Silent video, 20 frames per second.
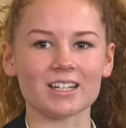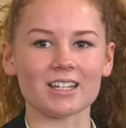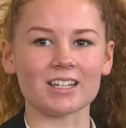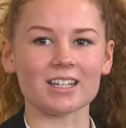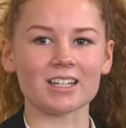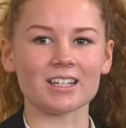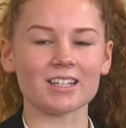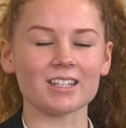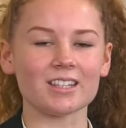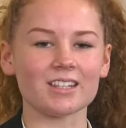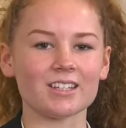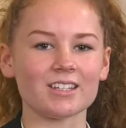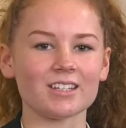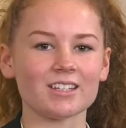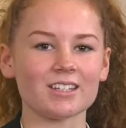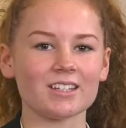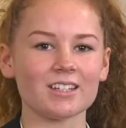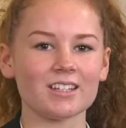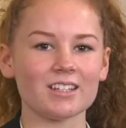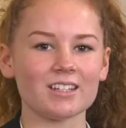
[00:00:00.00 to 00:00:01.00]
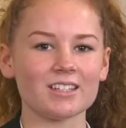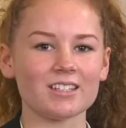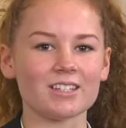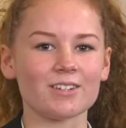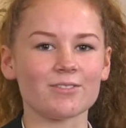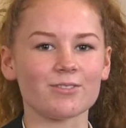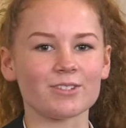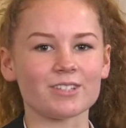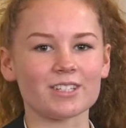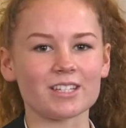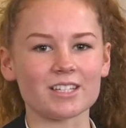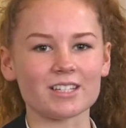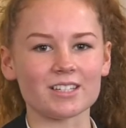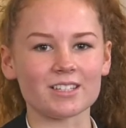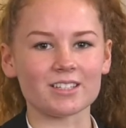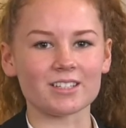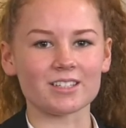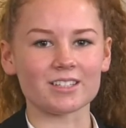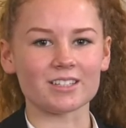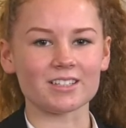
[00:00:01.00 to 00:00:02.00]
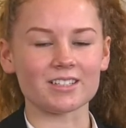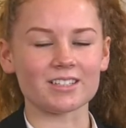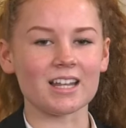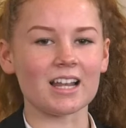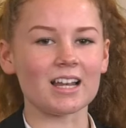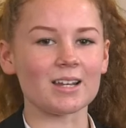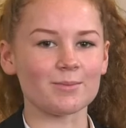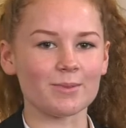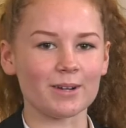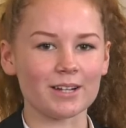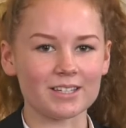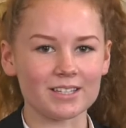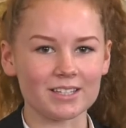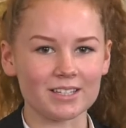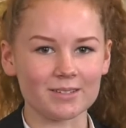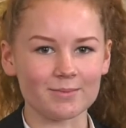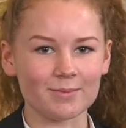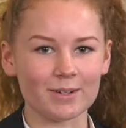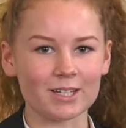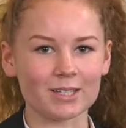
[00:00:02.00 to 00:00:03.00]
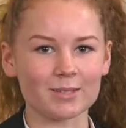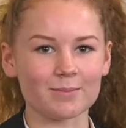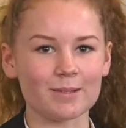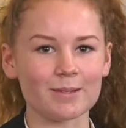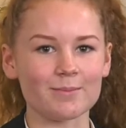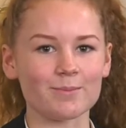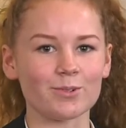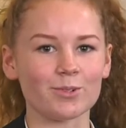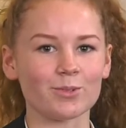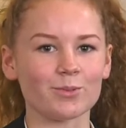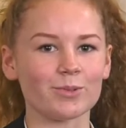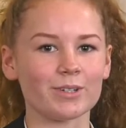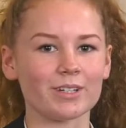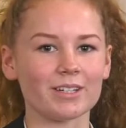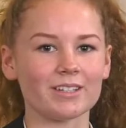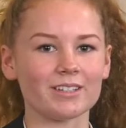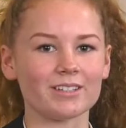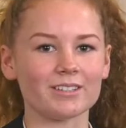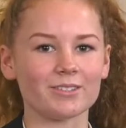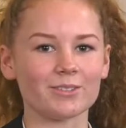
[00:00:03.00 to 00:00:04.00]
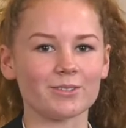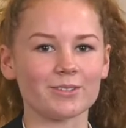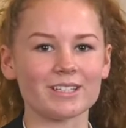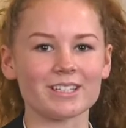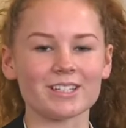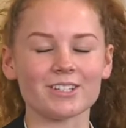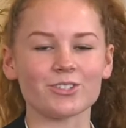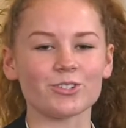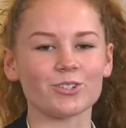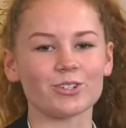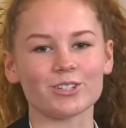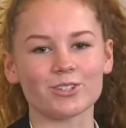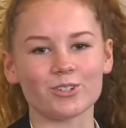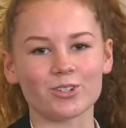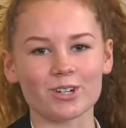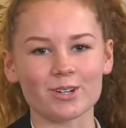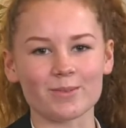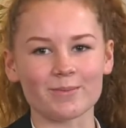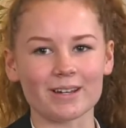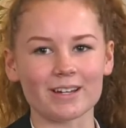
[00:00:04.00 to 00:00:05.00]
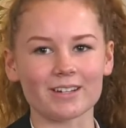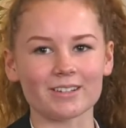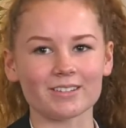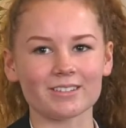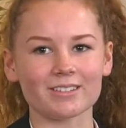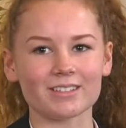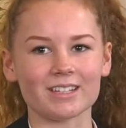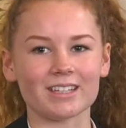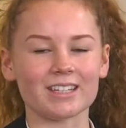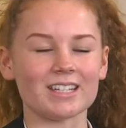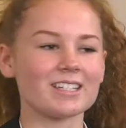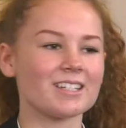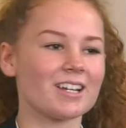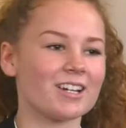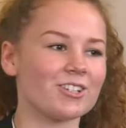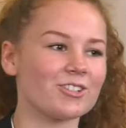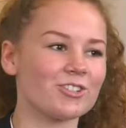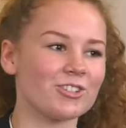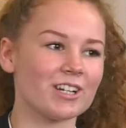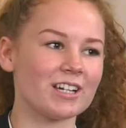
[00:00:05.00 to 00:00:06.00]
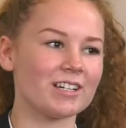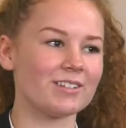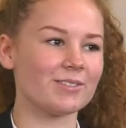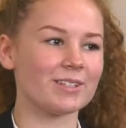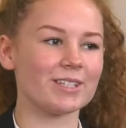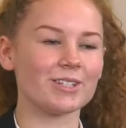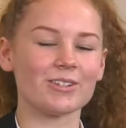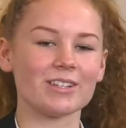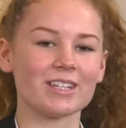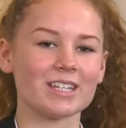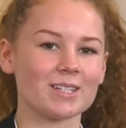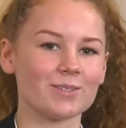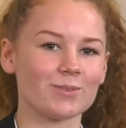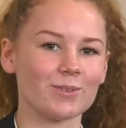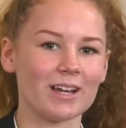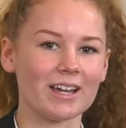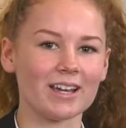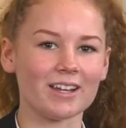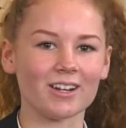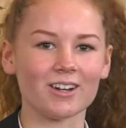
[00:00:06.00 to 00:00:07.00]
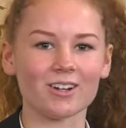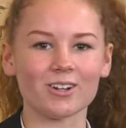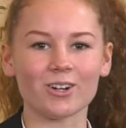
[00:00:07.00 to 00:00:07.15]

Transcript: think that differences are celebrated amongst people, and we always enjoy talking about, in this country, like, we do it this way, and our